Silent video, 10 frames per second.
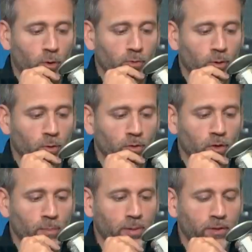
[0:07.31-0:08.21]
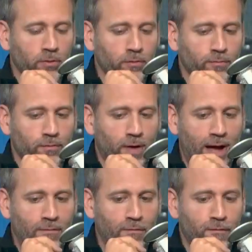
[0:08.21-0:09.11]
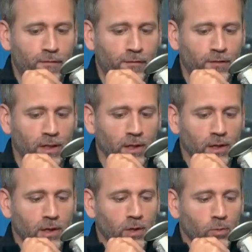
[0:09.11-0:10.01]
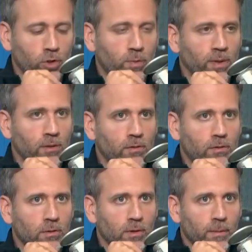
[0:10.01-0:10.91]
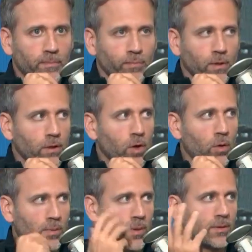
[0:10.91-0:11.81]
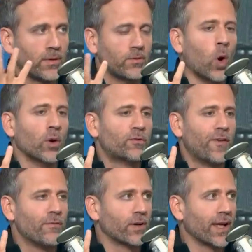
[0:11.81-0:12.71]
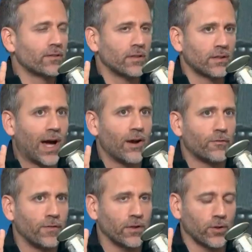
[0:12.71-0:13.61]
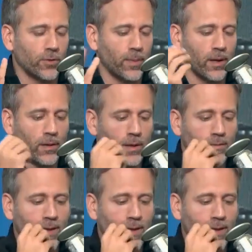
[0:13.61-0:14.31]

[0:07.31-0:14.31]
Sportsbook. We saw plus mm. 550, which means, you know, uh, no one's favored against the entire field, but